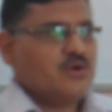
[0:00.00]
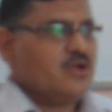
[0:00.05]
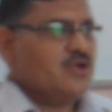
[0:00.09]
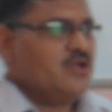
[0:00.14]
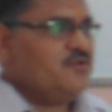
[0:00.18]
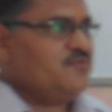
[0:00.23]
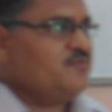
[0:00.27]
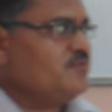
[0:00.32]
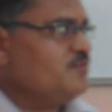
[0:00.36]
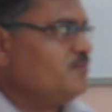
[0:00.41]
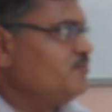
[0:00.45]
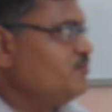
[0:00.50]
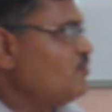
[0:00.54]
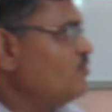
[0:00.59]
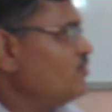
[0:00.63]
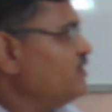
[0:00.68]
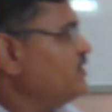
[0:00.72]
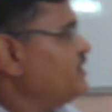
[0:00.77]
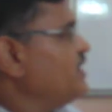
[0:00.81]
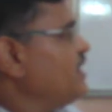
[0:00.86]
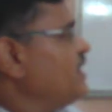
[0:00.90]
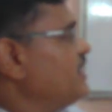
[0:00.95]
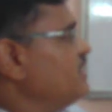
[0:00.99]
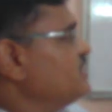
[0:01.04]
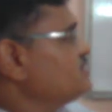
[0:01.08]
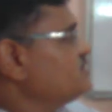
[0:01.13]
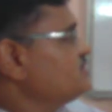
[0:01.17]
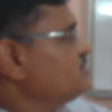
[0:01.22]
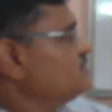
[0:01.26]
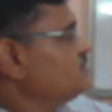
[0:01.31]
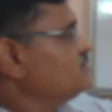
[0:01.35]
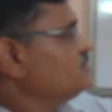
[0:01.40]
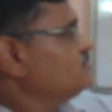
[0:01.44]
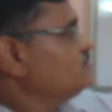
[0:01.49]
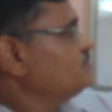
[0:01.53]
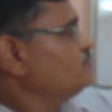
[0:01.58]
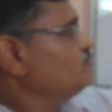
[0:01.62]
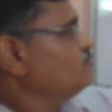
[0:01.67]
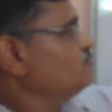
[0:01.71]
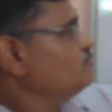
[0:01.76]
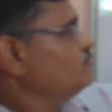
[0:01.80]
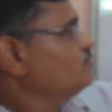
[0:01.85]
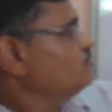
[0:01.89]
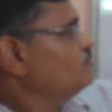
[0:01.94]
If body
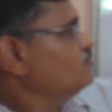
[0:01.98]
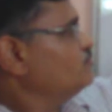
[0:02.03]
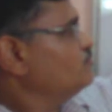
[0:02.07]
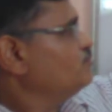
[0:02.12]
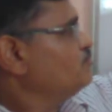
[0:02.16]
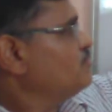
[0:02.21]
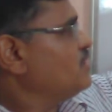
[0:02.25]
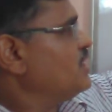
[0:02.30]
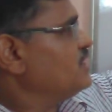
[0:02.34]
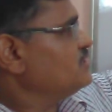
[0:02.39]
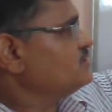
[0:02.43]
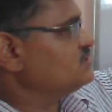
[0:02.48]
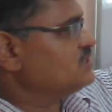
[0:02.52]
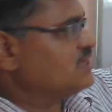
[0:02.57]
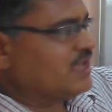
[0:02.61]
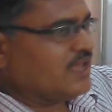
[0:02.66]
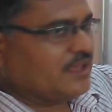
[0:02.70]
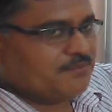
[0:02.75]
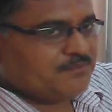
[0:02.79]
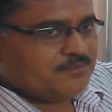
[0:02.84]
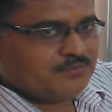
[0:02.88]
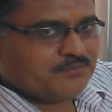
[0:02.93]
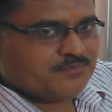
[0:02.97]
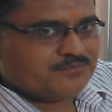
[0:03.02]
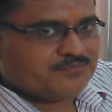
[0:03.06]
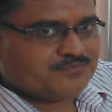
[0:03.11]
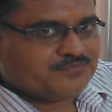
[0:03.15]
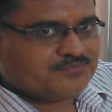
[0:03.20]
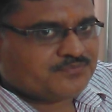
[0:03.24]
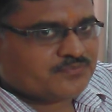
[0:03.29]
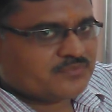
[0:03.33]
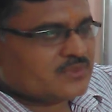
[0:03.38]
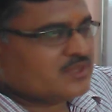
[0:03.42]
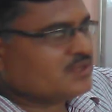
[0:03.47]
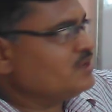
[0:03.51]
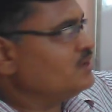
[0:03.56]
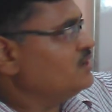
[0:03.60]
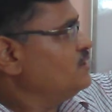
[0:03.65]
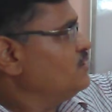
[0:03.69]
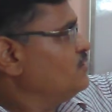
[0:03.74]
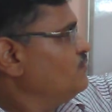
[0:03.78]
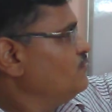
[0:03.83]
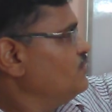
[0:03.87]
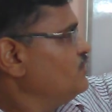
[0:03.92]
has mass m,
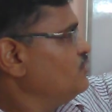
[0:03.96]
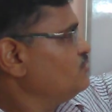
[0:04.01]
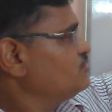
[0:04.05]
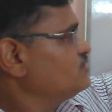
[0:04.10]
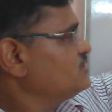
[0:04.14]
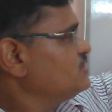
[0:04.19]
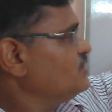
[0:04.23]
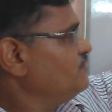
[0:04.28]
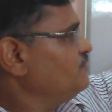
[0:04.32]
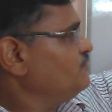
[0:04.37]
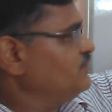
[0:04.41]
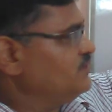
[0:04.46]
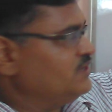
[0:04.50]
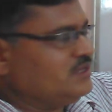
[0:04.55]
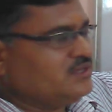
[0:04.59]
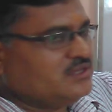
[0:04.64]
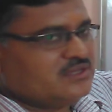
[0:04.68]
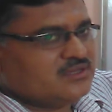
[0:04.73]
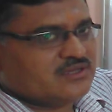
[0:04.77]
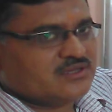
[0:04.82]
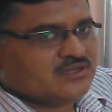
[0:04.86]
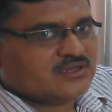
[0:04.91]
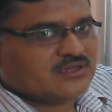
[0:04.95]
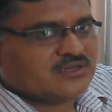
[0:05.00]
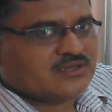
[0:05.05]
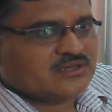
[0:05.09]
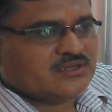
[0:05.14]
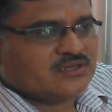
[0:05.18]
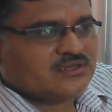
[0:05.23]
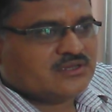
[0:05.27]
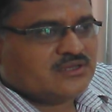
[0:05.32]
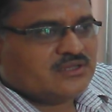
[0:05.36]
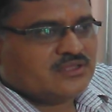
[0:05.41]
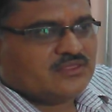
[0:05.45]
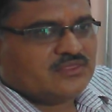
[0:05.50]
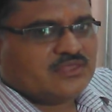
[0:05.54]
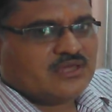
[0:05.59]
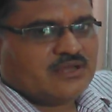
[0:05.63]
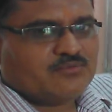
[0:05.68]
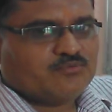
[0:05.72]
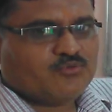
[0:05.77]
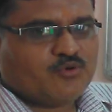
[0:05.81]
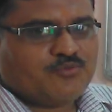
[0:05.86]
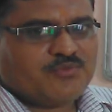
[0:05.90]
velocity v,
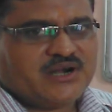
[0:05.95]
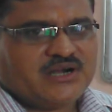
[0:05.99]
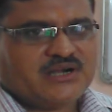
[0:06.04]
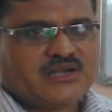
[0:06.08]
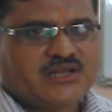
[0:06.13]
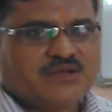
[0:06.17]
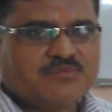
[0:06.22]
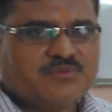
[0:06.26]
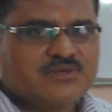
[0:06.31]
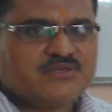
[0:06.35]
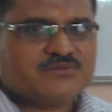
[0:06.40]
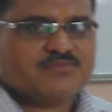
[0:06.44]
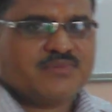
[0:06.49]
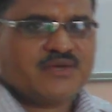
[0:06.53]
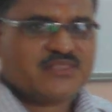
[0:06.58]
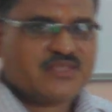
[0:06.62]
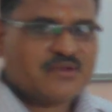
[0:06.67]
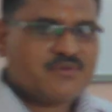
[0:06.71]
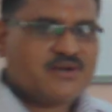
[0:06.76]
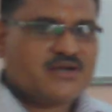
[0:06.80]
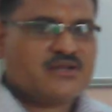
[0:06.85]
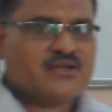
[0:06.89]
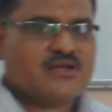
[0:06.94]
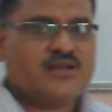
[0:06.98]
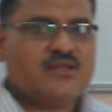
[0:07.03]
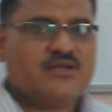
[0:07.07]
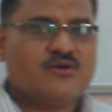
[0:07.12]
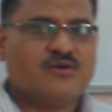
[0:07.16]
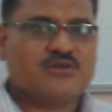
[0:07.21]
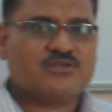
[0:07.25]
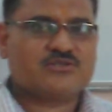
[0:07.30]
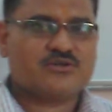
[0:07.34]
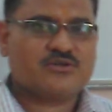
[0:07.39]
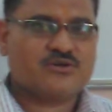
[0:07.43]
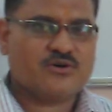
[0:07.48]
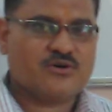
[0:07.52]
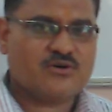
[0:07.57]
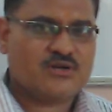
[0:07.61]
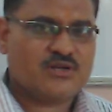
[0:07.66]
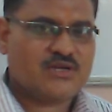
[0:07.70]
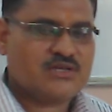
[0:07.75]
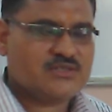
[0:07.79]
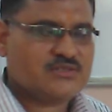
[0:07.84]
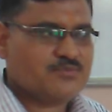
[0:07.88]
then momentum is mathematically also
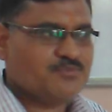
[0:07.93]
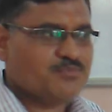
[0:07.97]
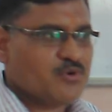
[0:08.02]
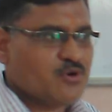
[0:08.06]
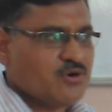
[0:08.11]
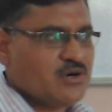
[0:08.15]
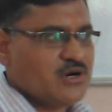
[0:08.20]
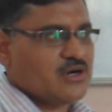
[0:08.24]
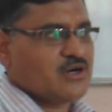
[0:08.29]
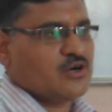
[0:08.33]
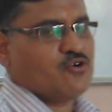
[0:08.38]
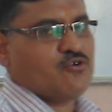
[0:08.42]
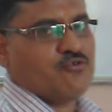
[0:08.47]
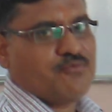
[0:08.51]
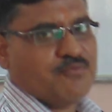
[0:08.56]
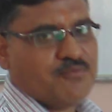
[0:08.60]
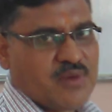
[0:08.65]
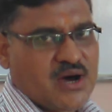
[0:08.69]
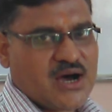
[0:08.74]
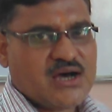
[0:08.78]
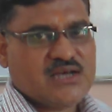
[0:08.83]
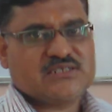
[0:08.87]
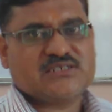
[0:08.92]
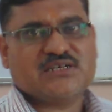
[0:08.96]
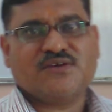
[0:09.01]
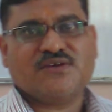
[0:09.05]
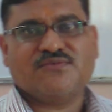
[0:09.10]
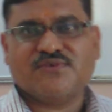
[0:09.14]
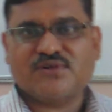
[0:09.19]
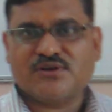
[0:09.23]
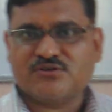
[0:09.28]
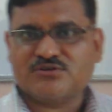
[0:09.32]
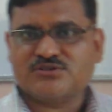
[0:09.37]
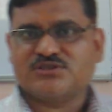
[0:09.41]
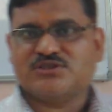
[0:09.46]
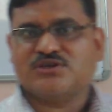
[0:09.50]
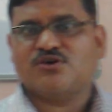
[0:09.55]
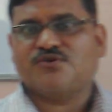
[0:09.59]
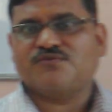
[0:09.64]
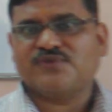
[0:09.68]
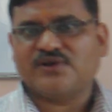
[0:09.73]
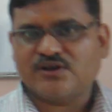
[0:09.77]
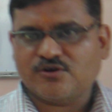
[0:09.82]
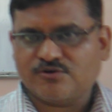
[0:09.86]
known as product of mass and velocity
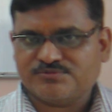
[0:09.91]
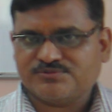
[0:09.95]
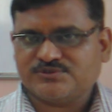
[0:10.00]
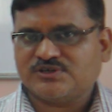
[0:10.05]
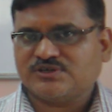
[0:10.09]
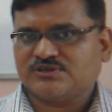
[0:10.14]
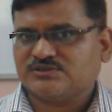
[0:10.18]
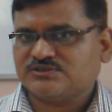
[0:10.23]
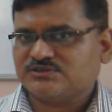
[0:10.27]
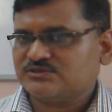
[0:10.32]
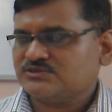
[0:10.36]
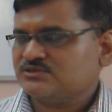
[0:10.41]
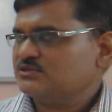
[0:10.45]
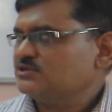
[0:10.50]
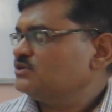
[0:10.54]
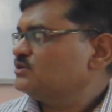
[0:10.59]
of an object.